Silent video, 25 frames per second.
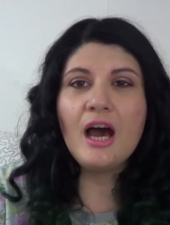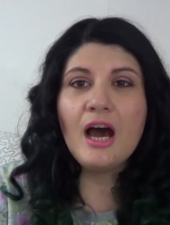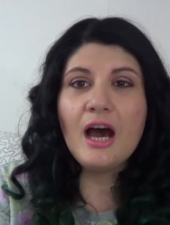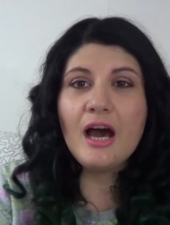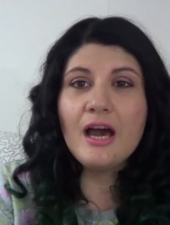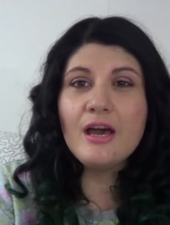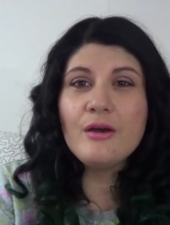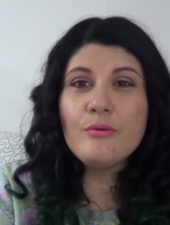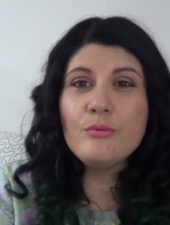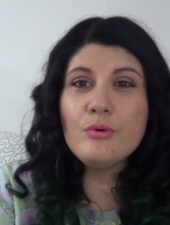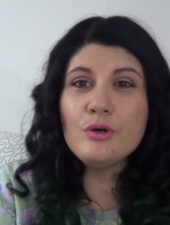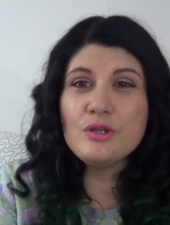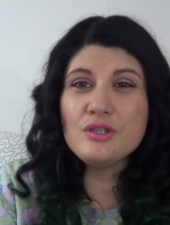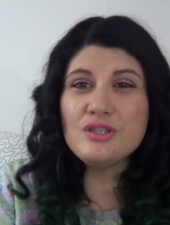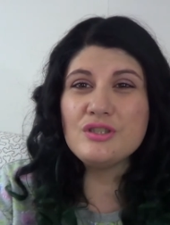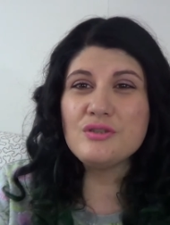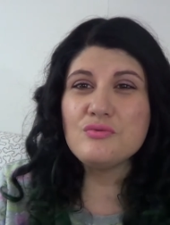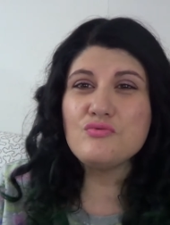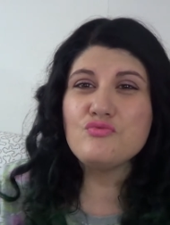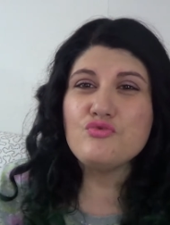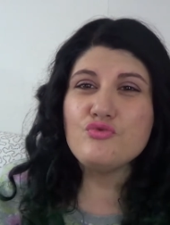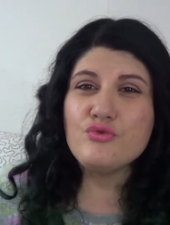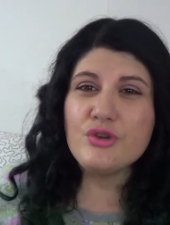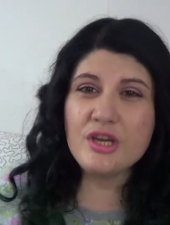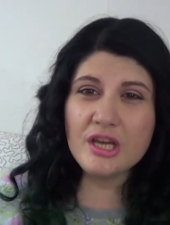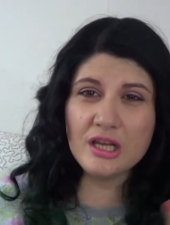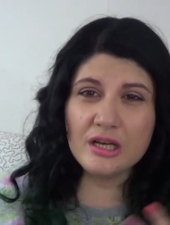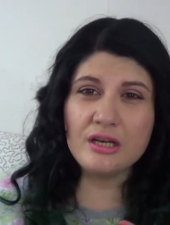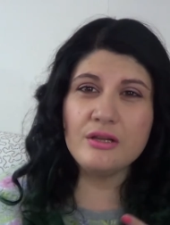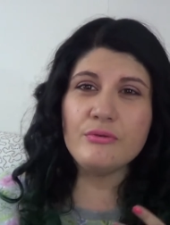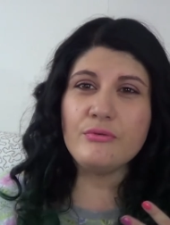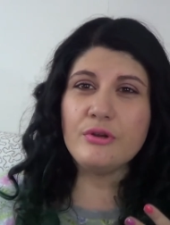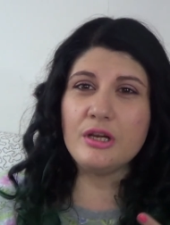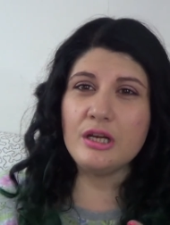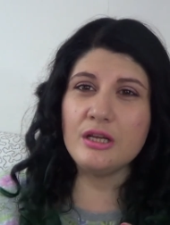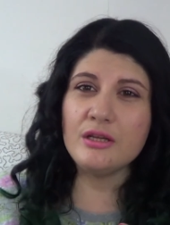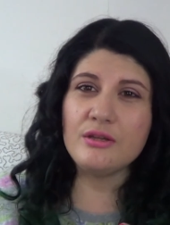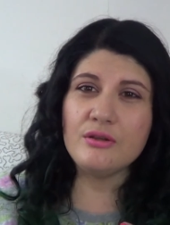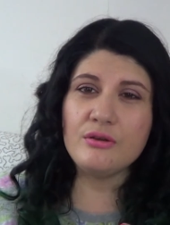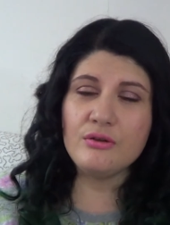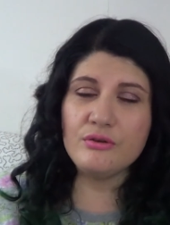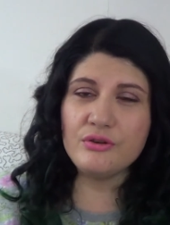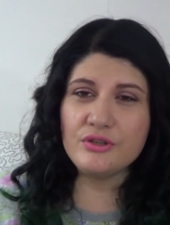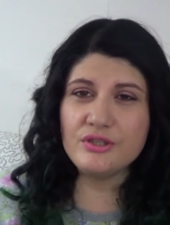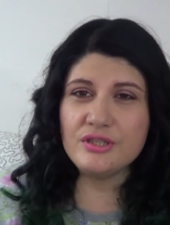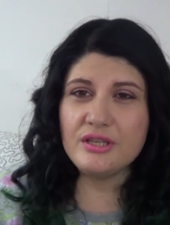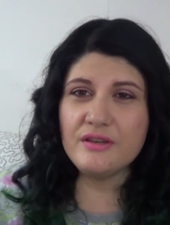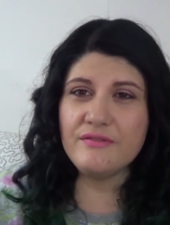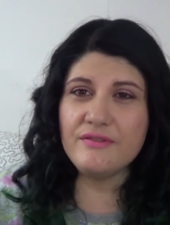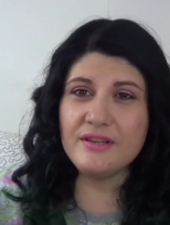I was really
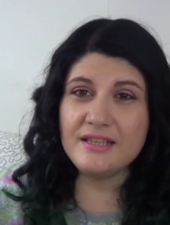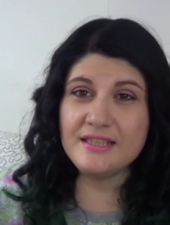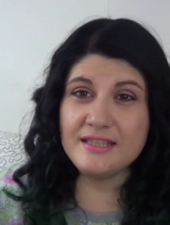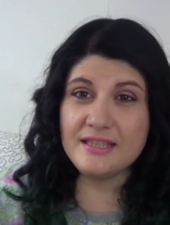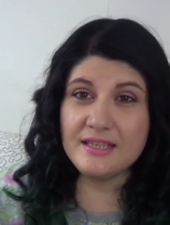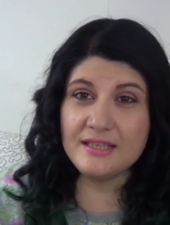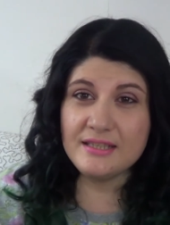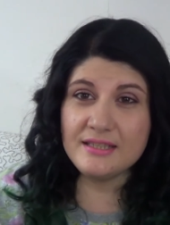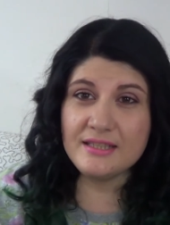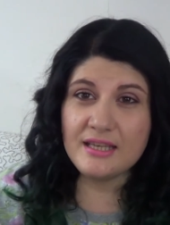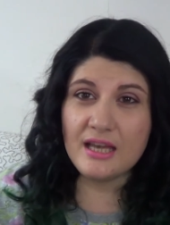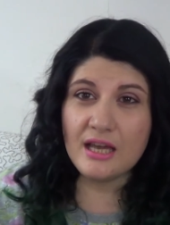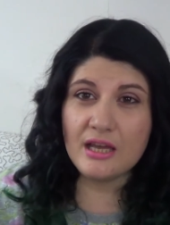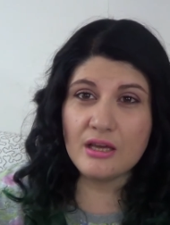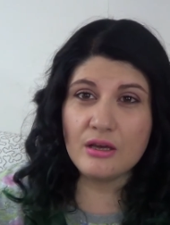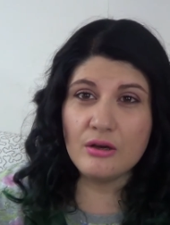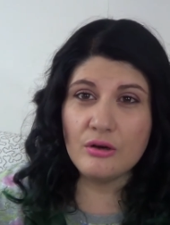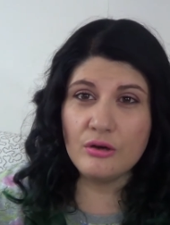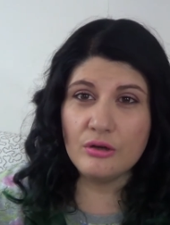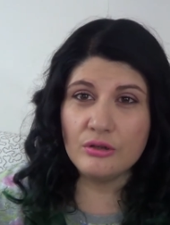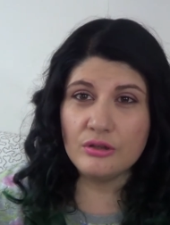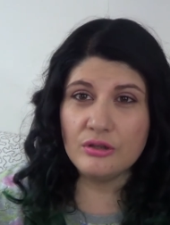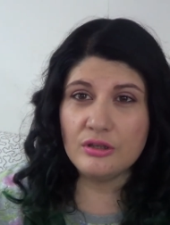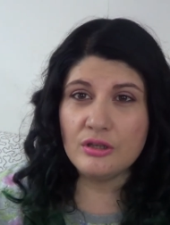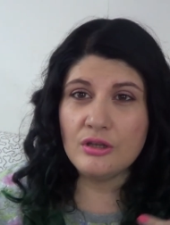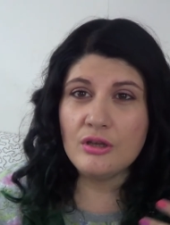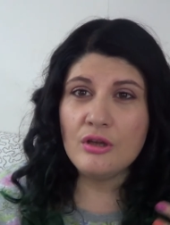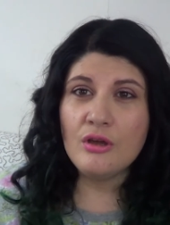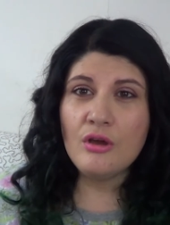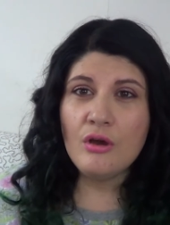curious even since I got